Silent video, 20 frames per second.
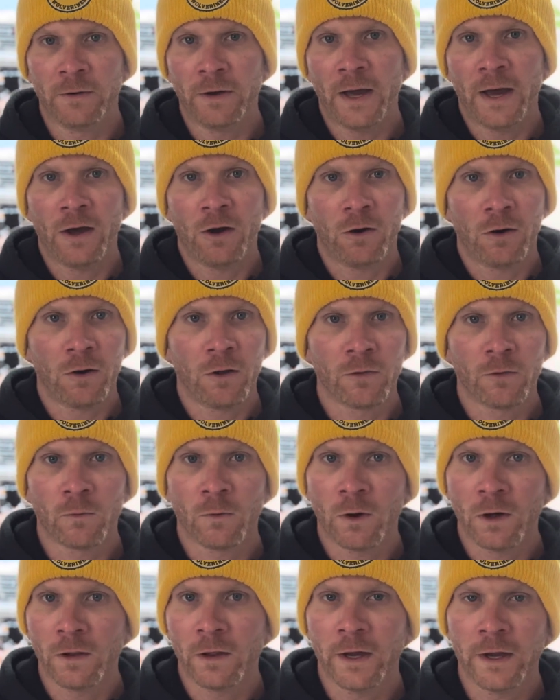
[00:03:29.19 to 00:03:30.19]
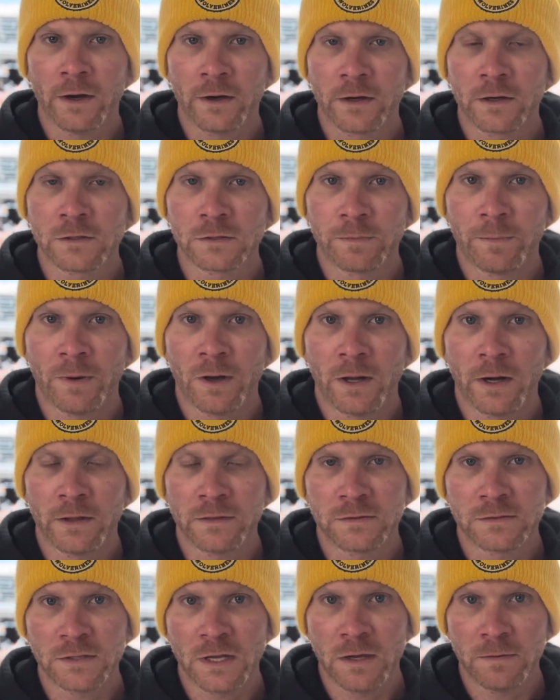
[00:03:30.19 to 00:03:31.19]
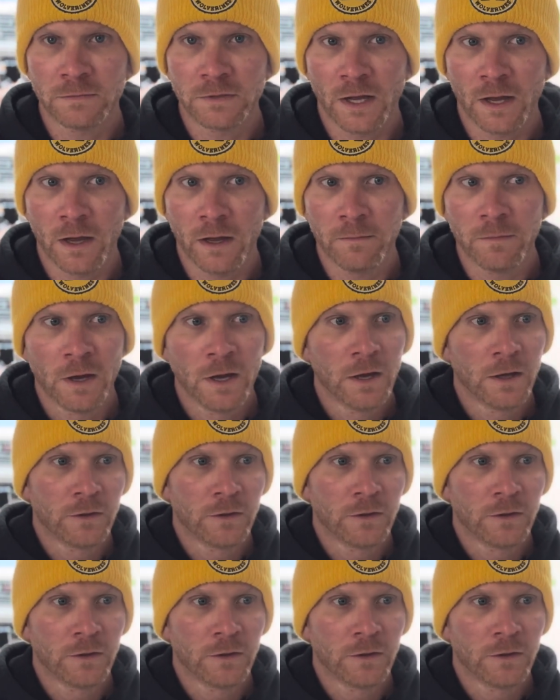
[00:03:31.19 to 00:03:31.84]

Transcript: Not all the walleye are going to spawn at the same time.